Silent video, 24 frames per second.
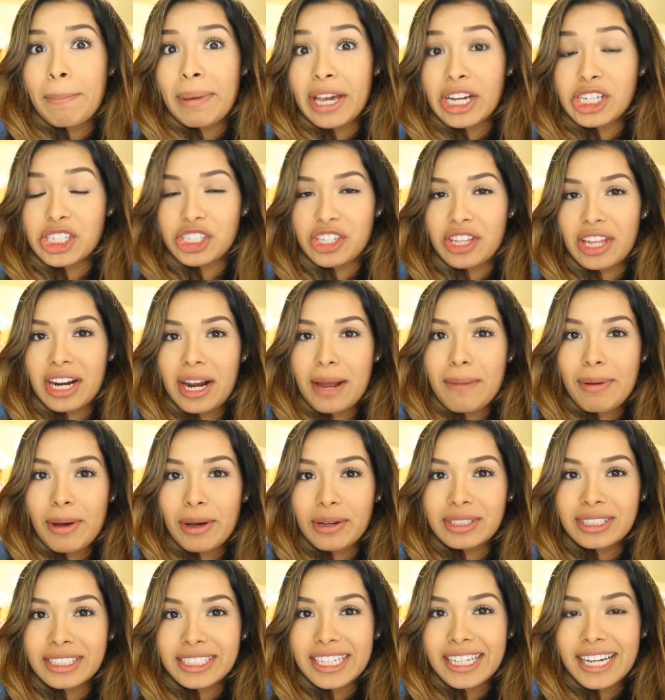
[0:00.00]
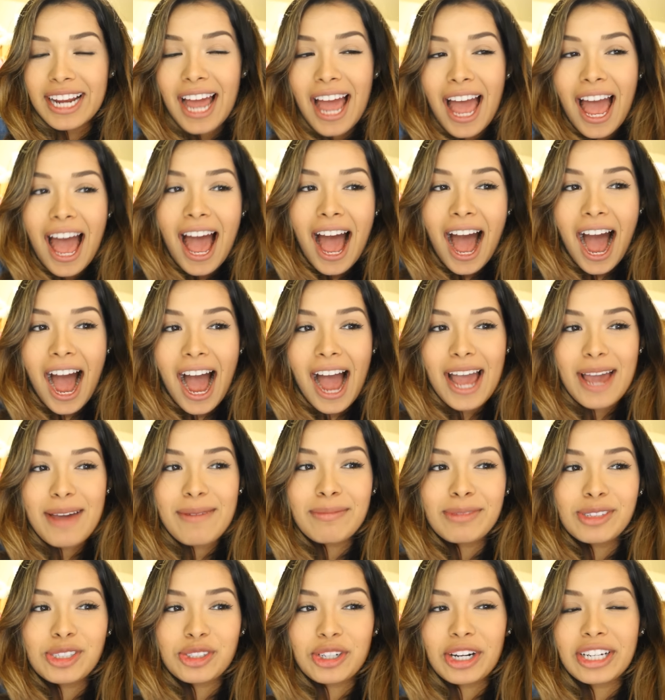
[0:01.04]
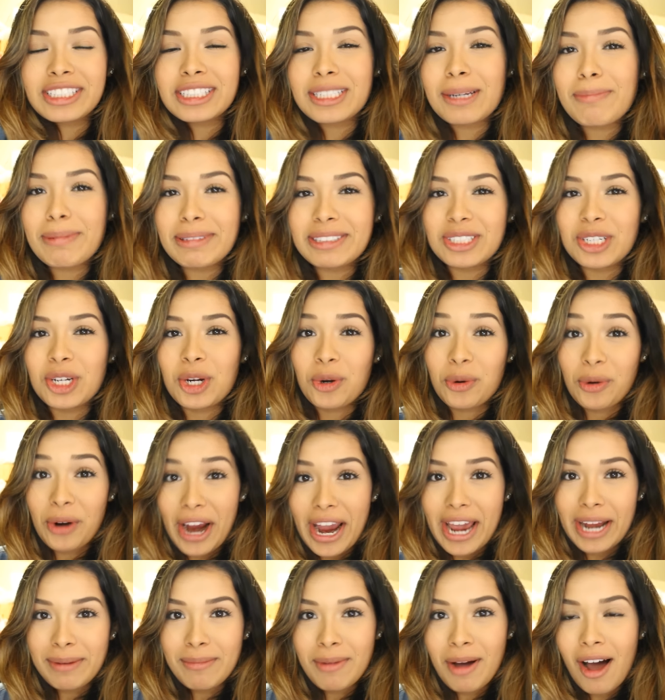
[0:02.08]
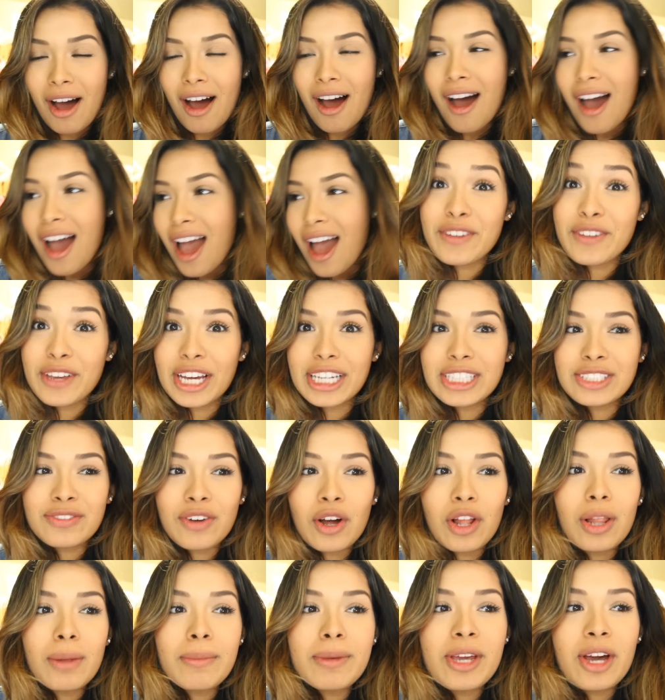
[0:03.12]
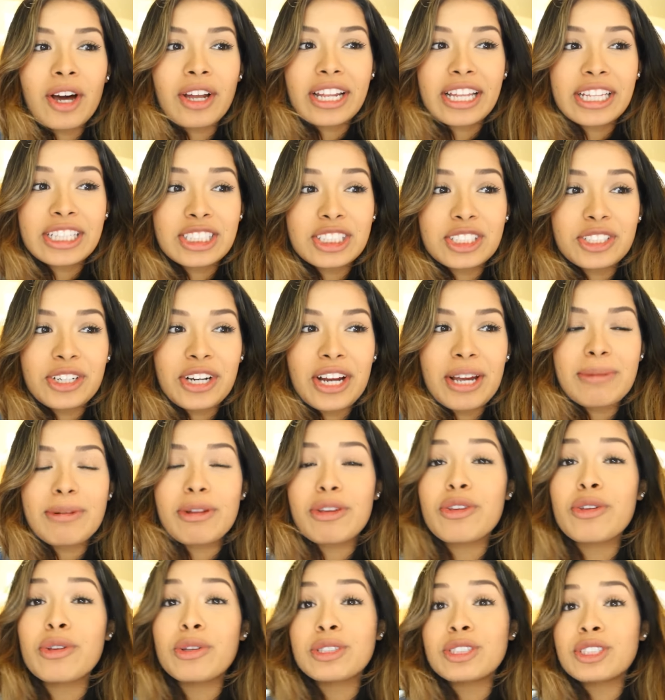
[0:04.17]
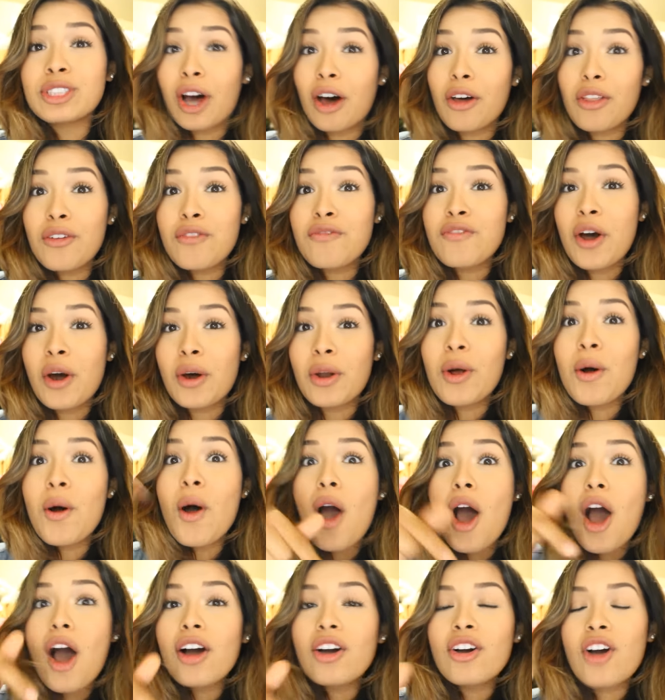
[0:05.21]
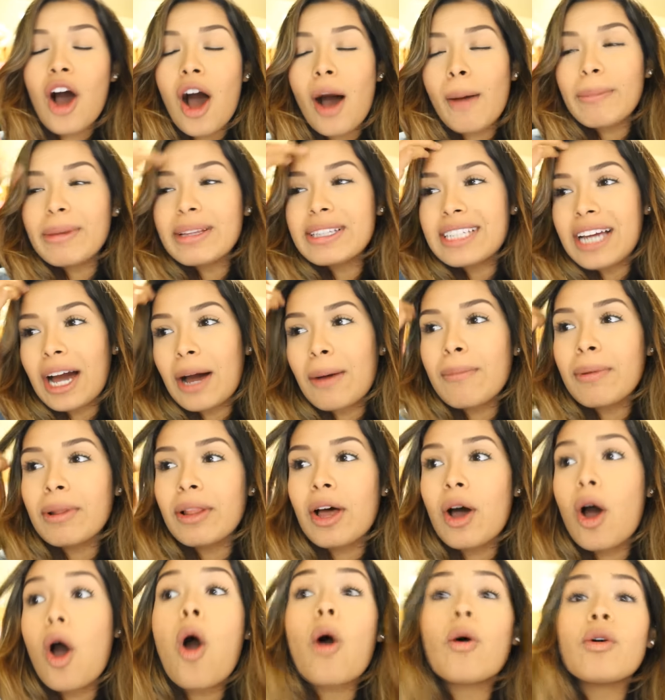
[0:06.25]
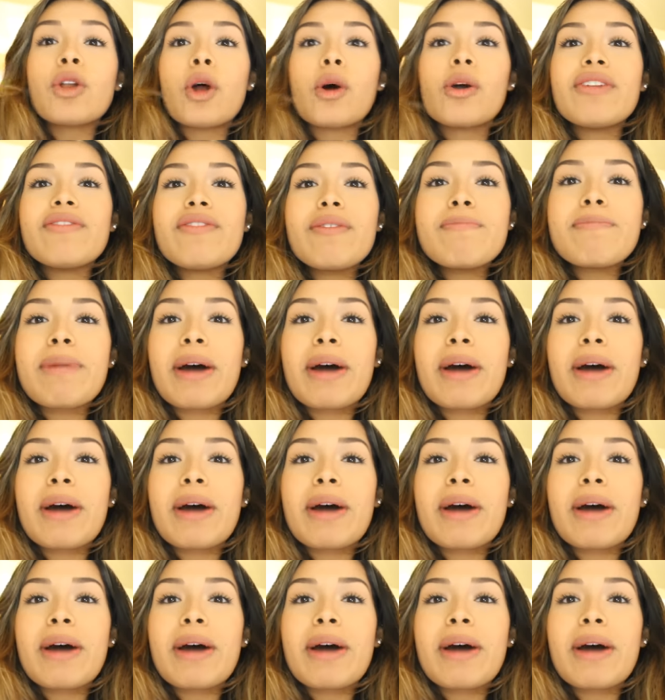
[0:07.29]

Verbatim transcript: picture that I posted. I'm dressed up as a grandma. you guys follow me on Instagram and you saw the photo, comment down below. Oh no, even even